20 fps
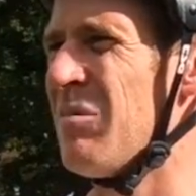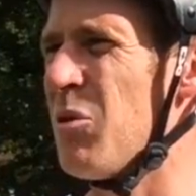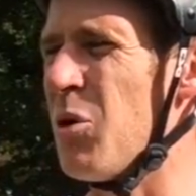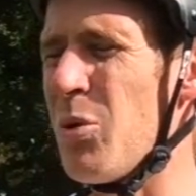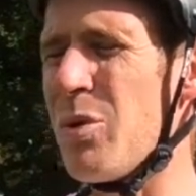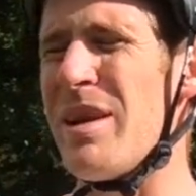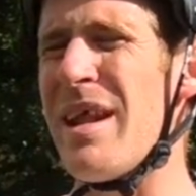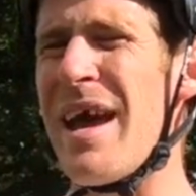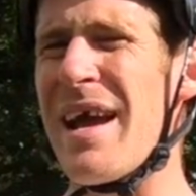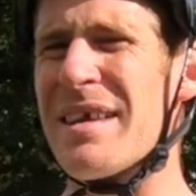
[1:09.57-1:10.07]
what
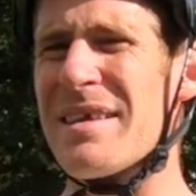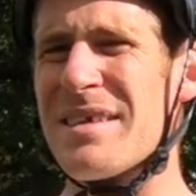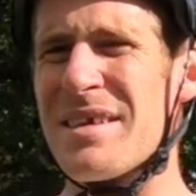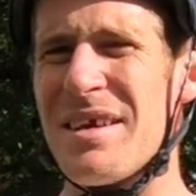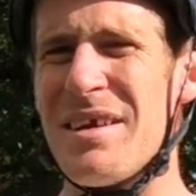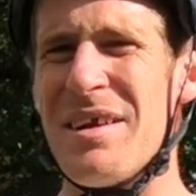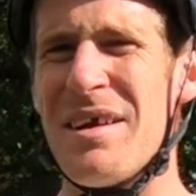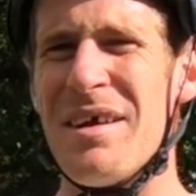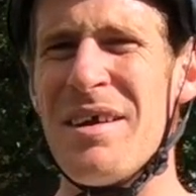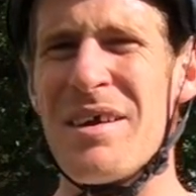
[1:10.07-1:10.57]
we're next
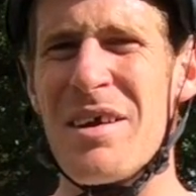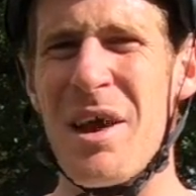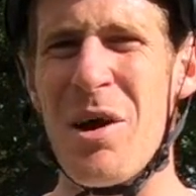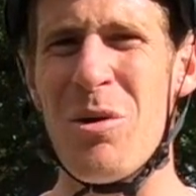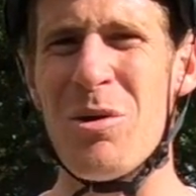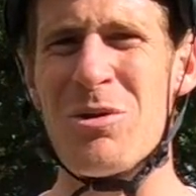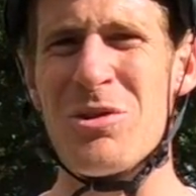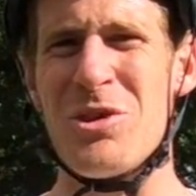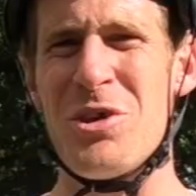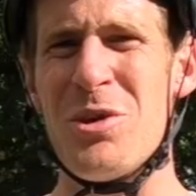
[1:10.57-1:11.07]
gonna
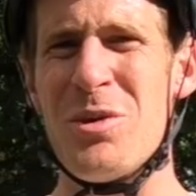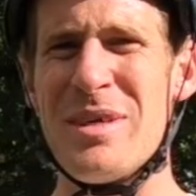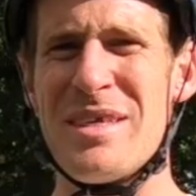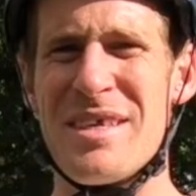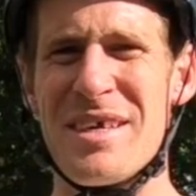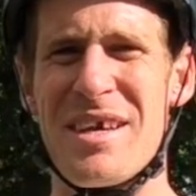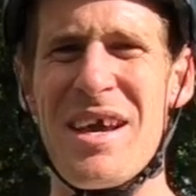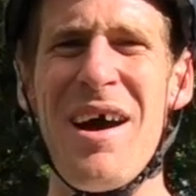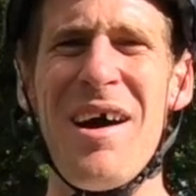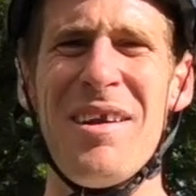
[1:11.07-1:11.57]
go on to is
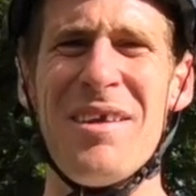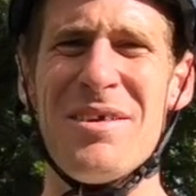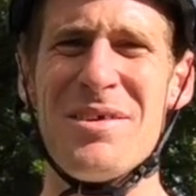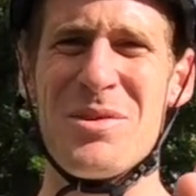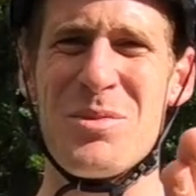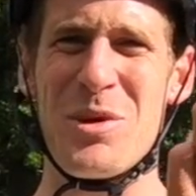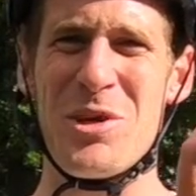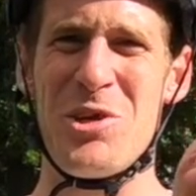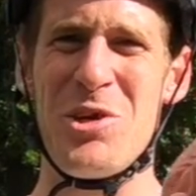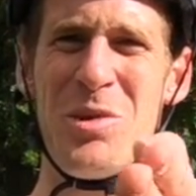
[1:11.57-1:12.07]
the
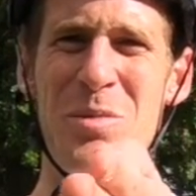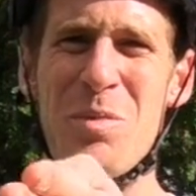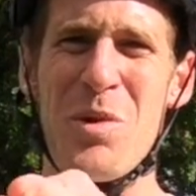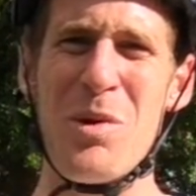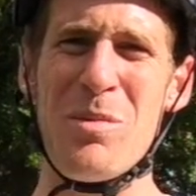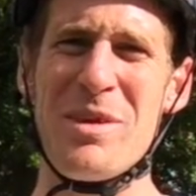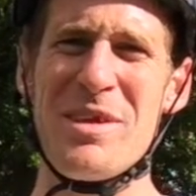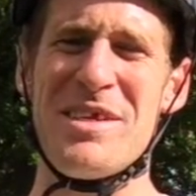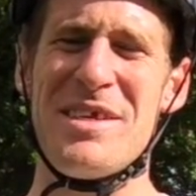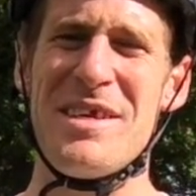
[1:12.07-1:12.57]
colours, which you can
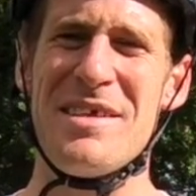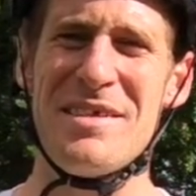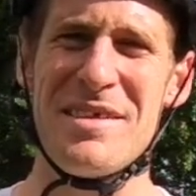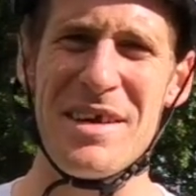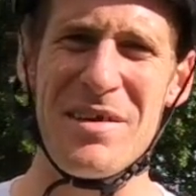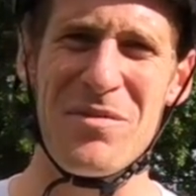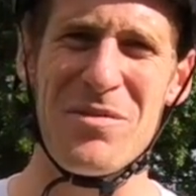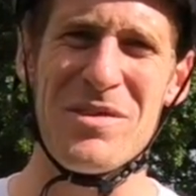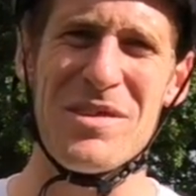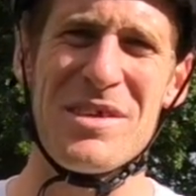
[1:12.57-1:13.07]
probably see the
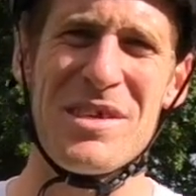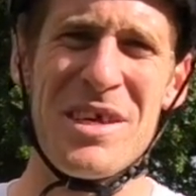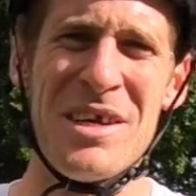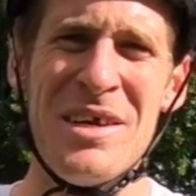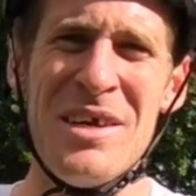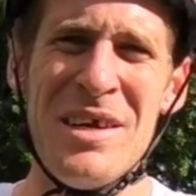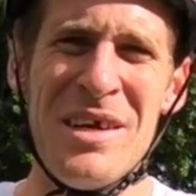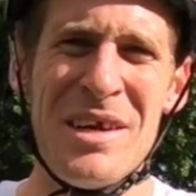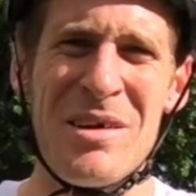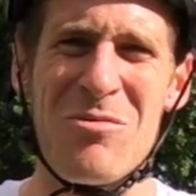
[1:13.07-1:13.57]
difference
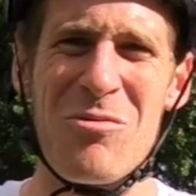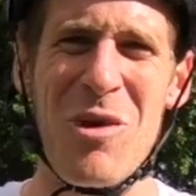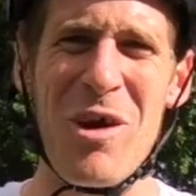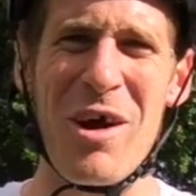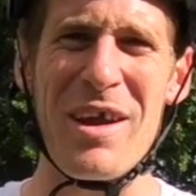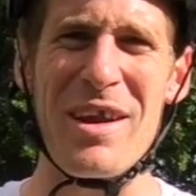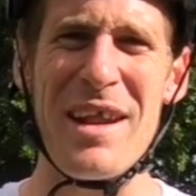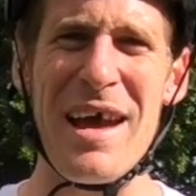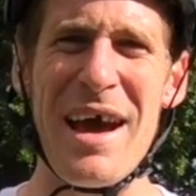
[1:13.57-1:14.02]
right